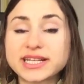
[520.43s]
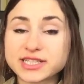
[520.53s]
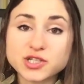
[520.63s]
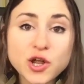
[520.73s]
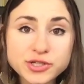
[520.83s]
and
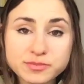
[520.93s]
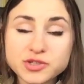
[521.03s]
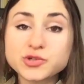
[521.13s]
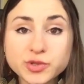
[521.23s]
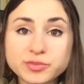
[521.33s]
it's
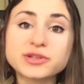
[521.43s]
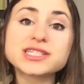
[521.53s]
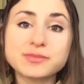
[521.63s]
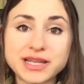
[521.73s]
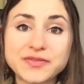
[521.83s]
not doable
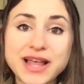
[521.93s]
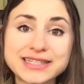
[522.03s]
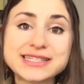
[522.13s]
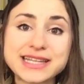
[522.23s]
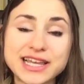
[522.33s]
to be at
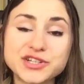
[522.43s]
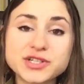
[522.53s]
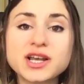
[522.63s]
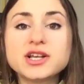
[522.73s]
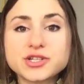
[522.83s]
that stage,